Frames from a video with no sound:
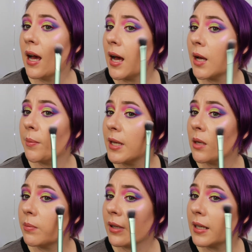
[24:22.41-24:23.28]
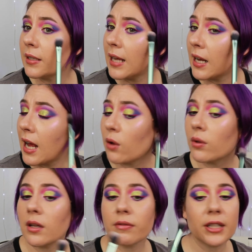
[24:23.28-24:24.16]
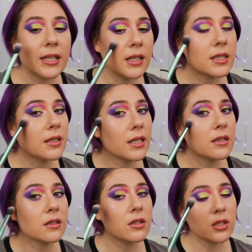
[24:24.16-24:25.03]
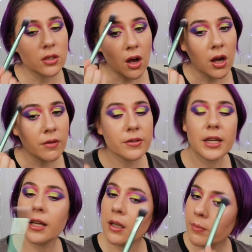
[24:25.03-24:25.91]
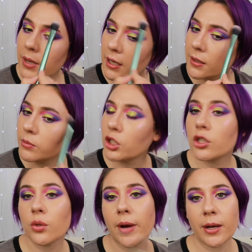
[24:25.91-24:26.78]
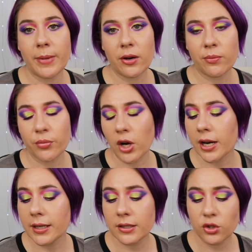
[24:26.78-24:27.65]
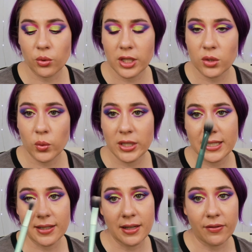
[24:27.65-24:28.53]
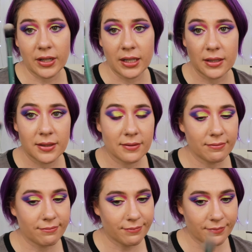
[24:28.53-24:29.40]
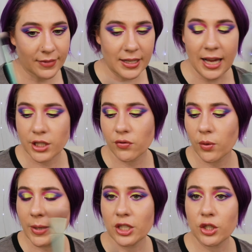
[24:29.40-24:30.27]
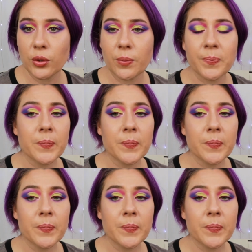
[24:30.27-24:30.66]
It blended it out lovely. It's nice and soft and it picked up just the right amount of product. So this was a definite yes for me too.